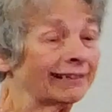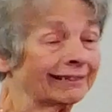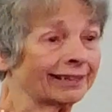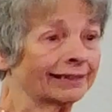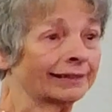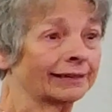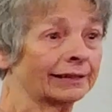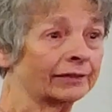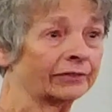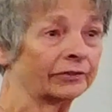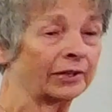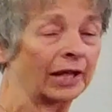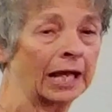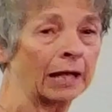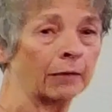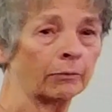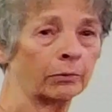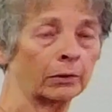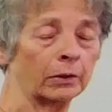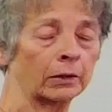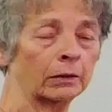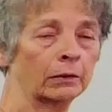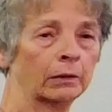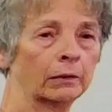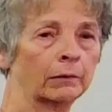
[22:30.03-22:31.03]
to the
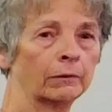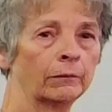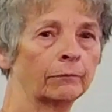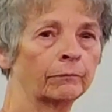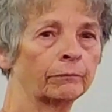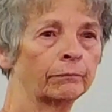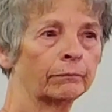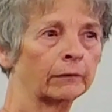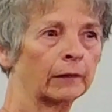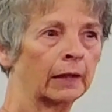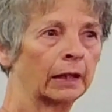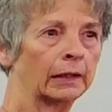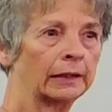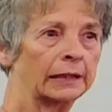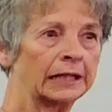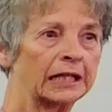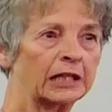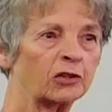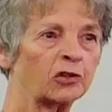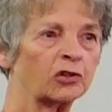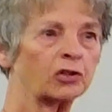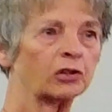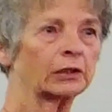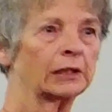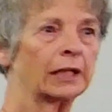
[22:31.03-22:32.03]
table.
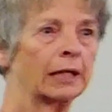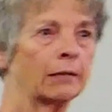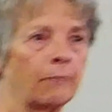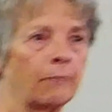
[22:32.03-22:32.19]
Initially,